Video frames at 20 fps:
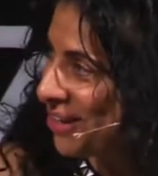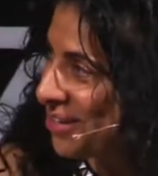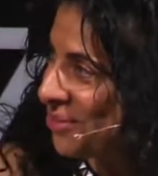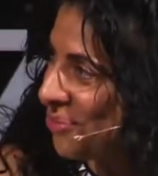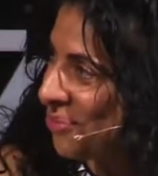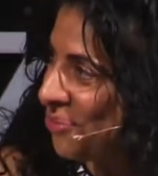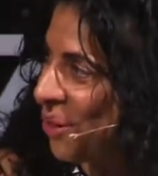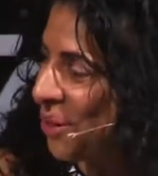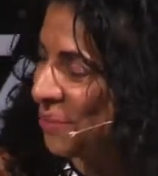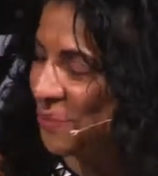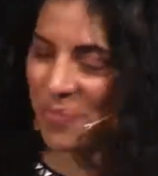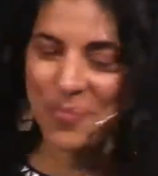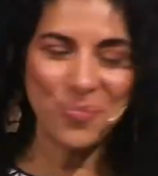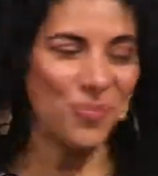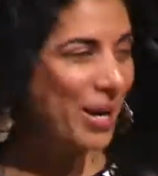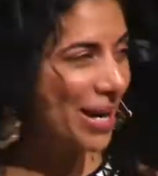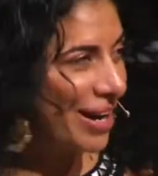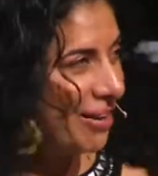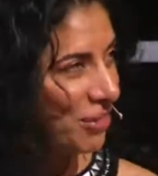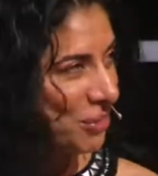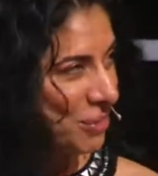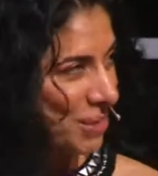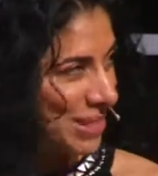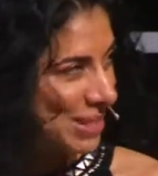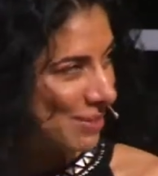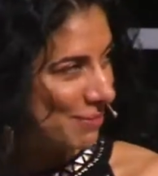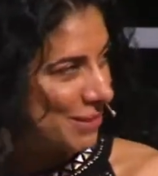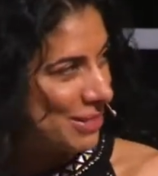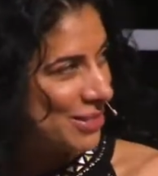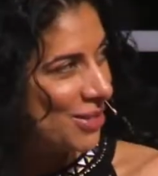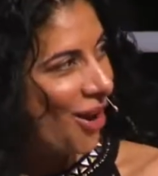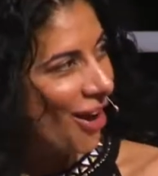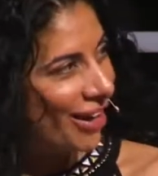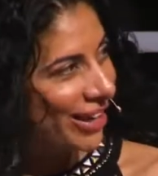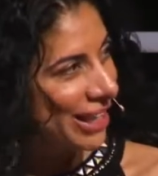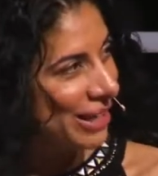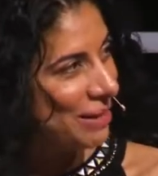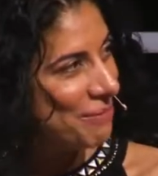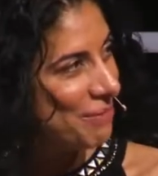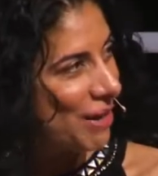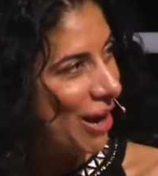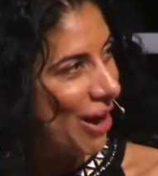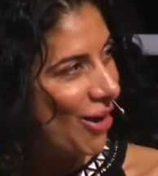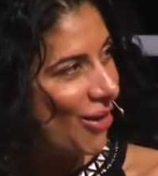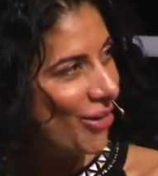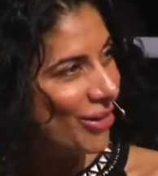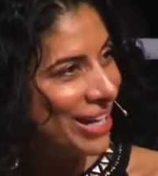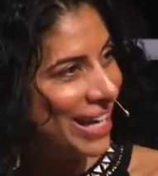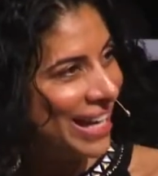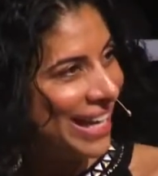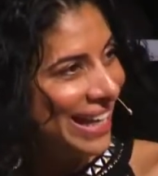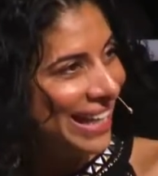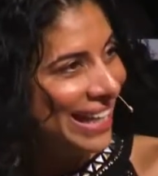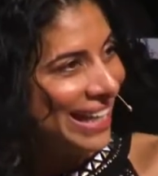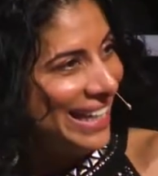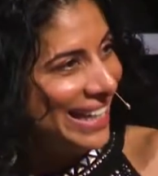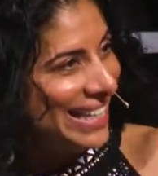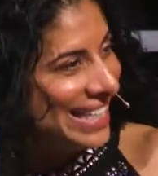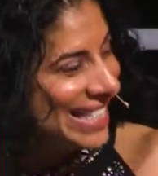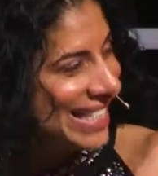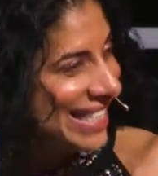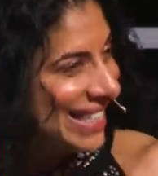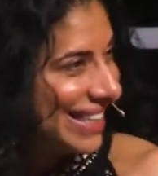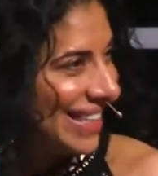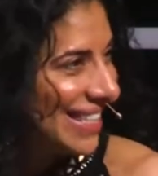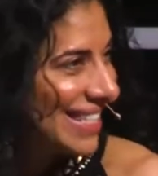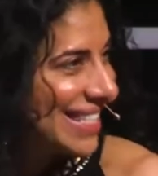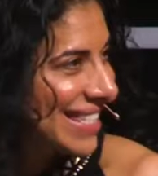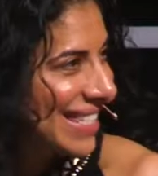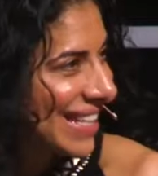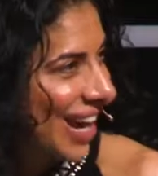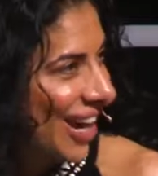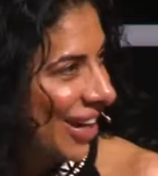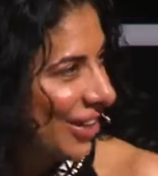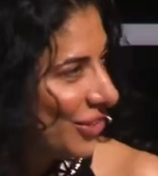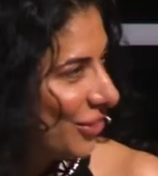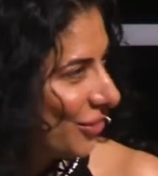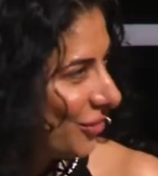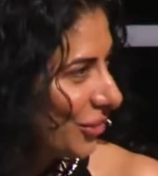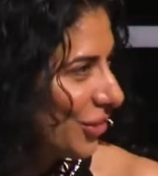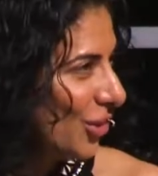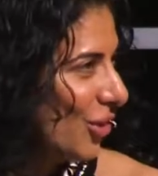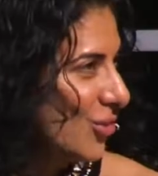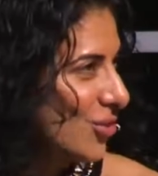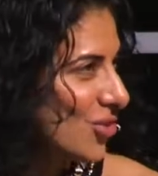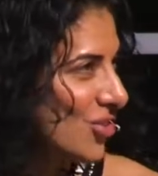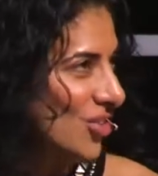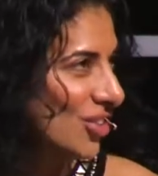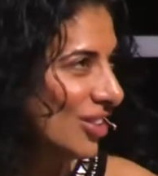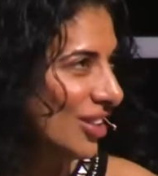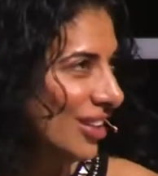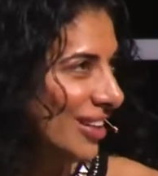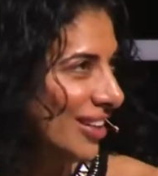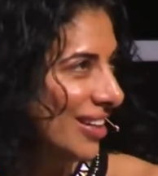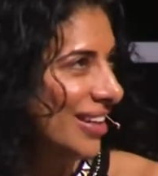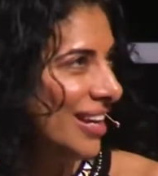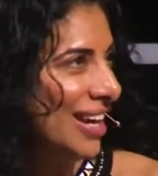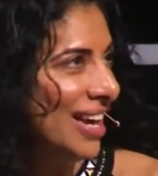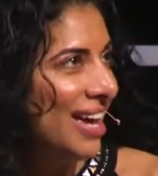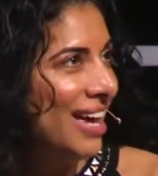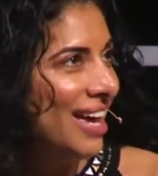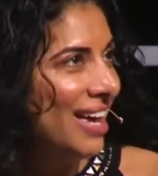what everyone's been talking about is this kind of notion,